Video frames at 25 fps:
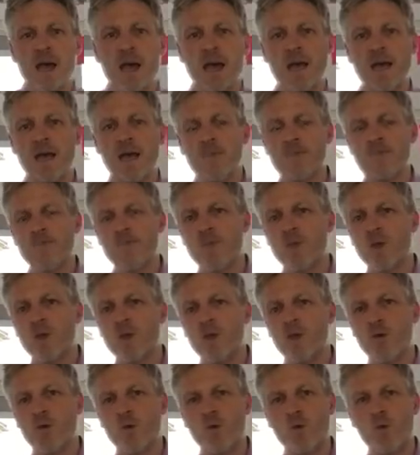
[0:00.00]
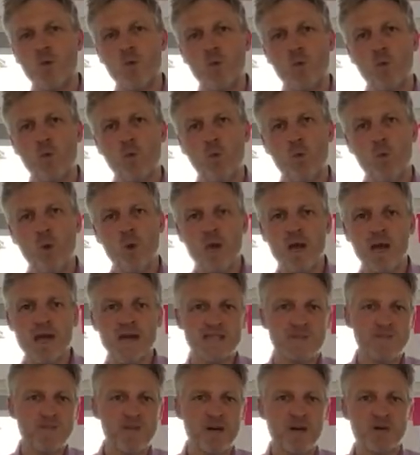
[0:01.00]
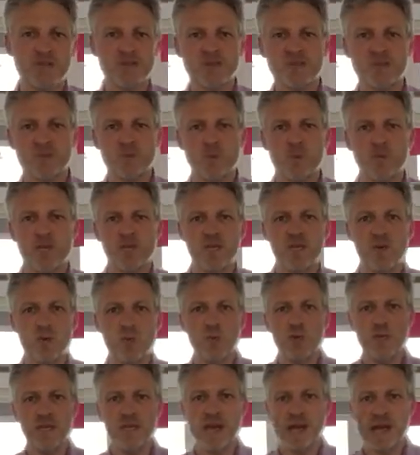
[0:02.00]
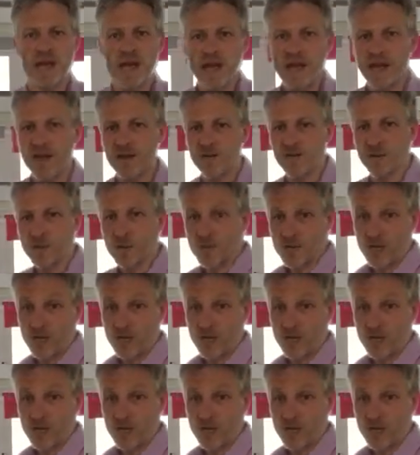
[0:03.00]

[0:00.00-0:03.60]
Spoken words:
As part of this week, we have